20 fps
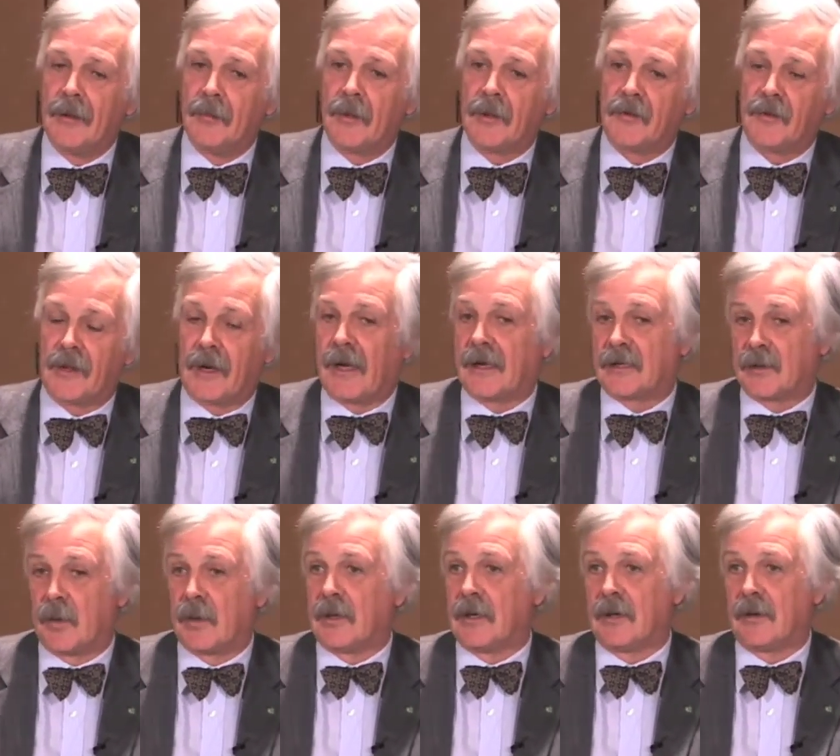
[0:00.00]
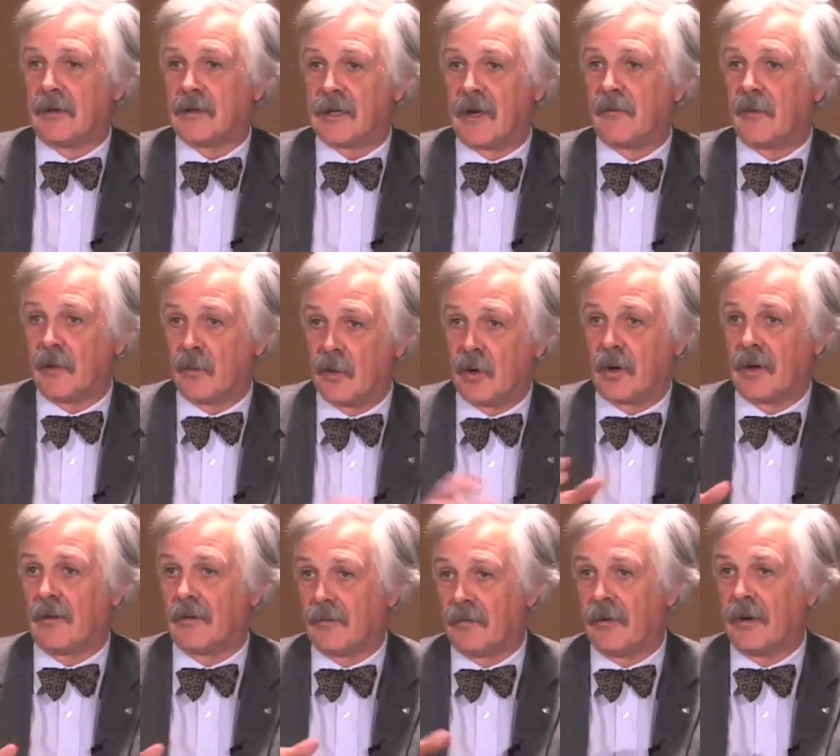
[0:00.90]
But for the last 20 years, I've been
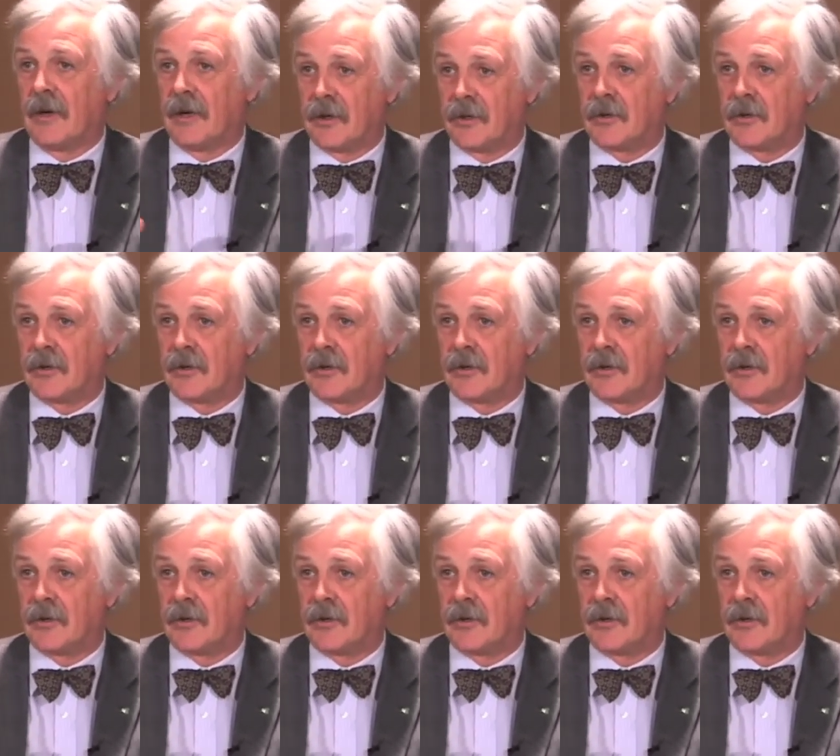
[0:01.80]
working really